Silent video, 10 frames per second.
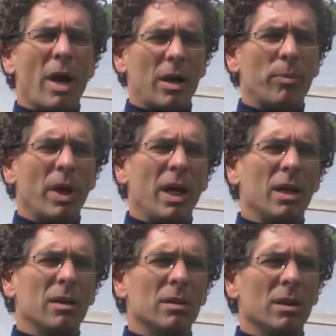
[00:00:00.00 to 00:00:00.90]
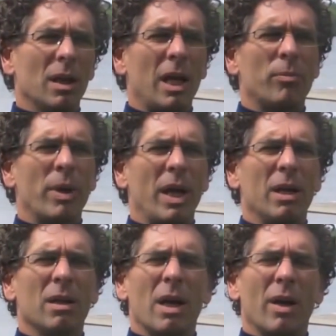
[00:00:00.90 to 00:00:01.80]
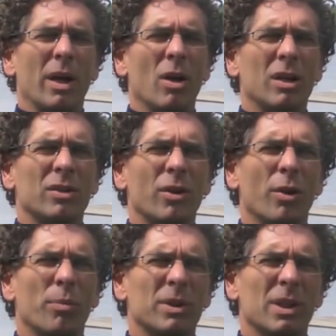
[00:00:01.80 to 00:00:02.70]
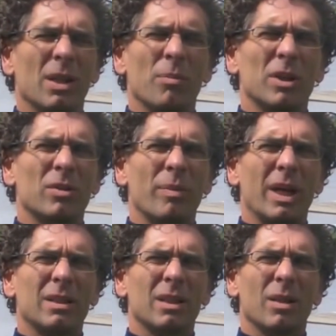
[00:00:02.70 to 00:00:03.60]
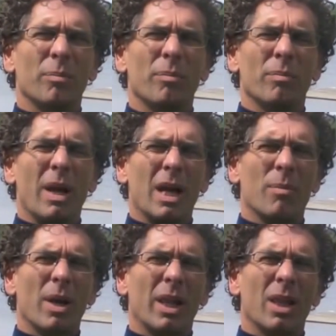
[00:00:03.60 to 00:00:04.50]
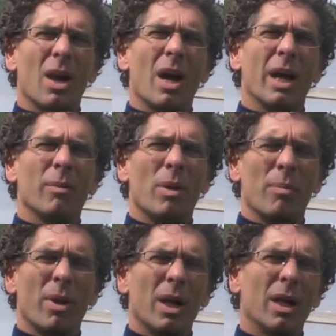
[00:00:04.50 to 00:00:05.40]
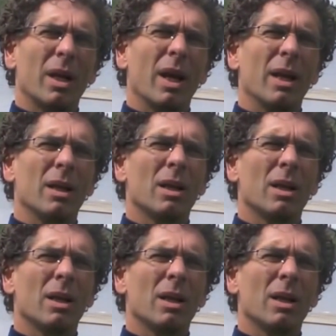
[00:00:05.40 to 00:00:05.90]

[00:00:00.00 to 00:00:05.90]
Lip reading: back pain, leg pain. I had lost 30% of the muscle mass in the back of my thigh and my buttock, and